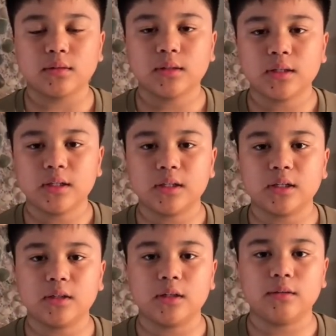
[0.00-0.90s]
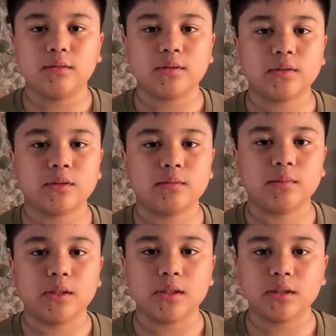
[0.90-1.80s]
And I love you so
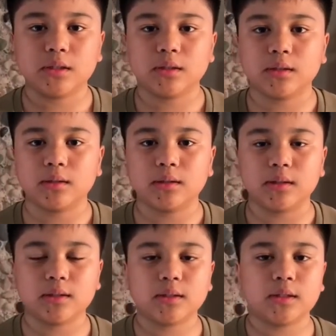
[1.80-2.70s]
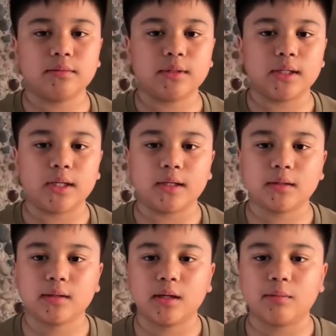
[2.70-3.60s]
much, each and every day.
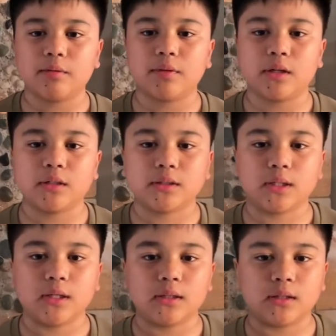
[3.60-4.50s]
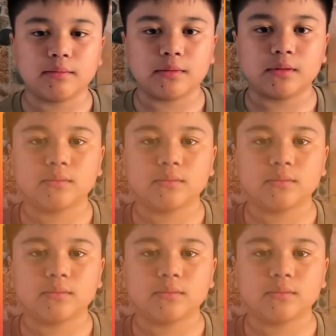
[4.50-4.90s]
Happy Father's Day. I love you.